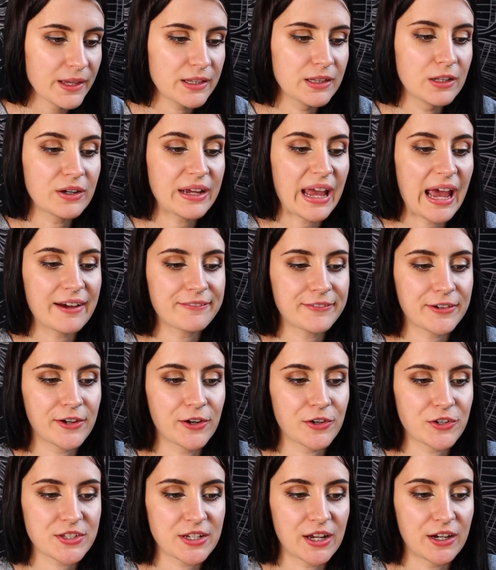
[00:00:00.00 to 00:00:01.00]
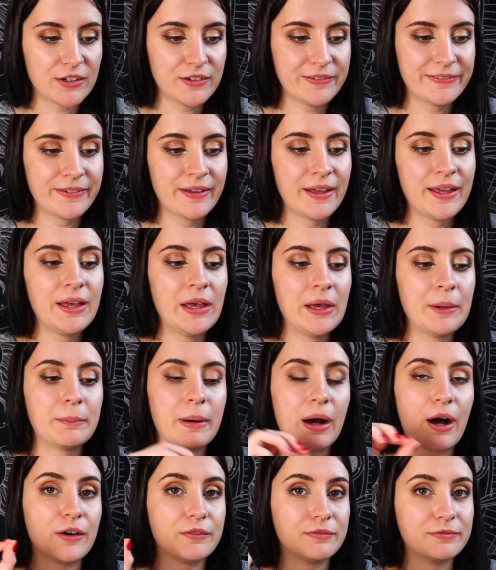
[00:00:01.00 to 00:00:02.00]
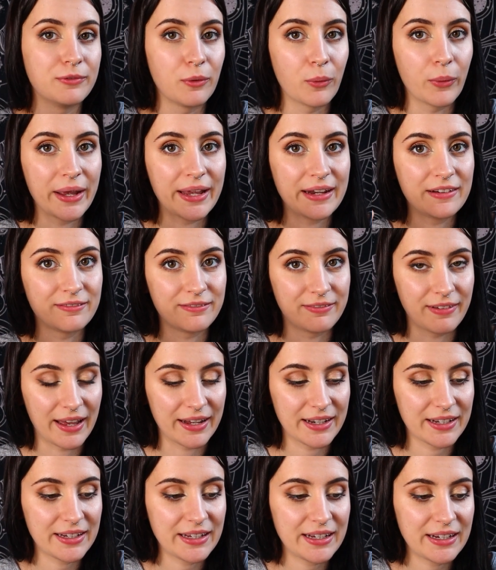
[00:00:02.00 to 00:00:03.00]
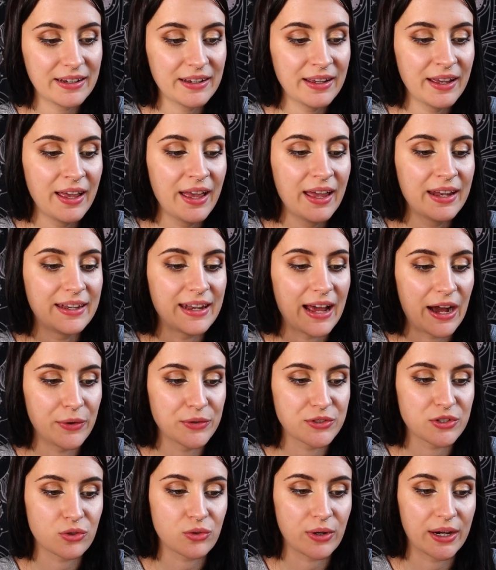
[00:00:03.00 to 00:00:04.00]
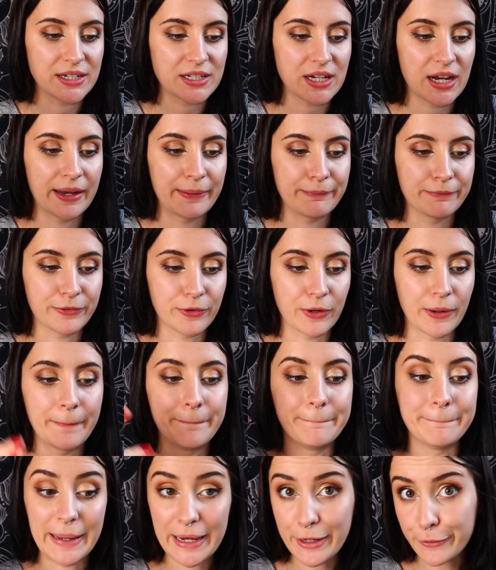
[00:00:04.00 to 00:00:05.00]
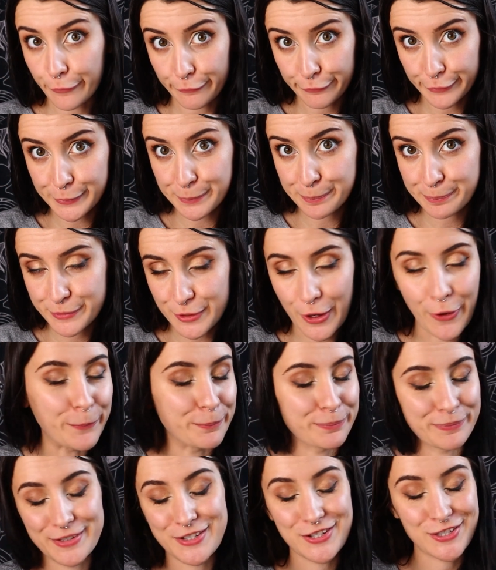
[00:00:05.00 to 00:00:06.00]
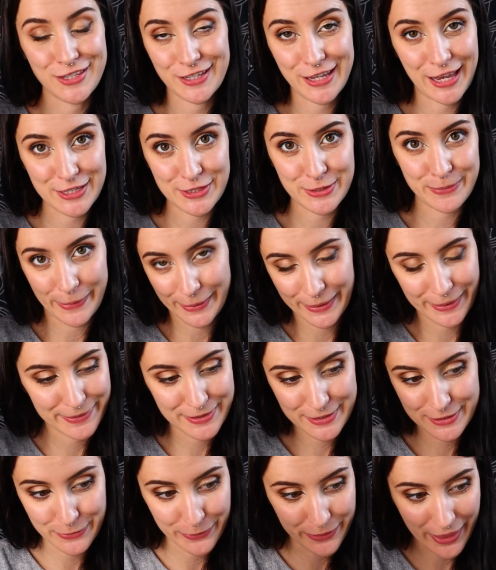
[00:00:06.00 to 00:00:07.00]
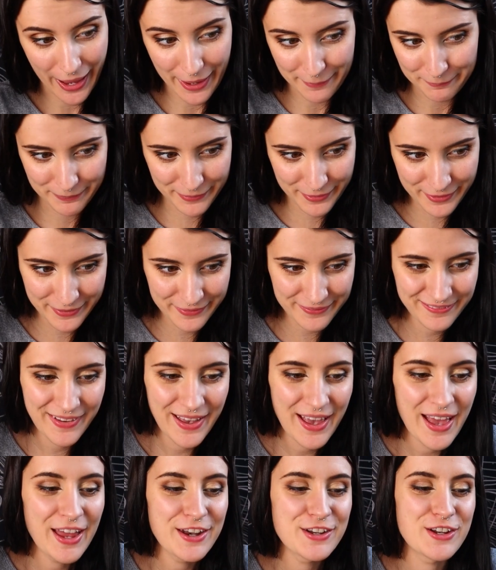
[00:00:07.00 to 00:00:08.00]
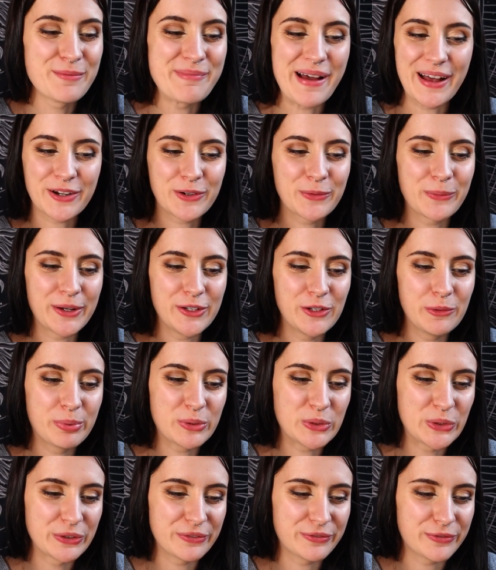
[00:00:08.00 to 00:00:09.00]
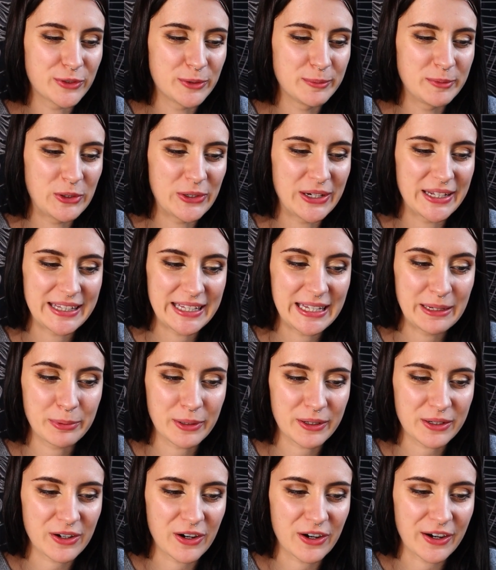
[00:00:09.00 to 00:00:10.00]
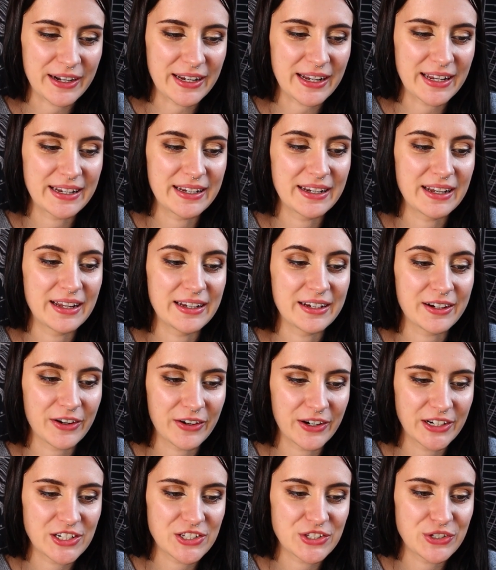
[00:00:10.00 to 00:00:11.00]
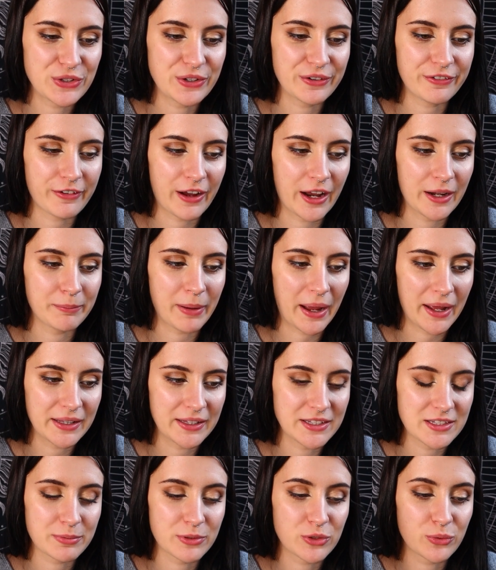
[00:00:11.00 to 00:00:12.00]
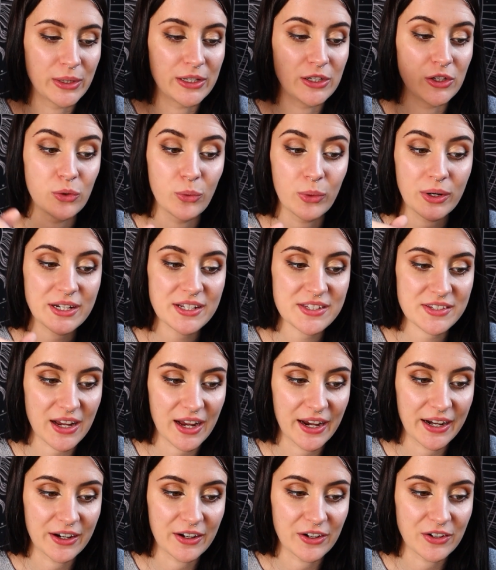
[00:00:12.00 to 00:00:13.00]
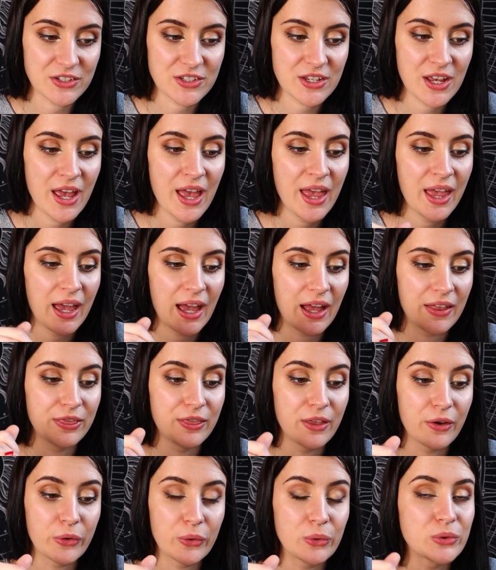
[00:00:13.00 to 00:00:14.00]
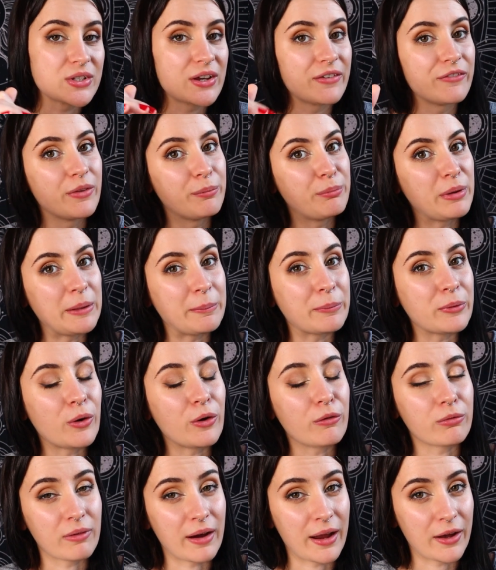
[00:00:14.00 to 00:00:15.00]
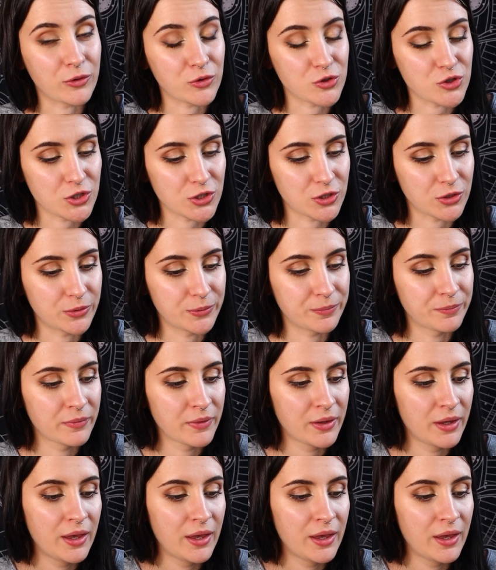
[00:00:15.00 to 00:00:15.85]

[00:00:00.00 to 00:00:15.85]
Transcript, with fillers: Look after yourself, but avoid vanity. Now is a great time for a makeover, so just in case you wanted to do that. No matter when you pull the full moon and Libra card, it encourages you to find balance between your desires and those of the people around you.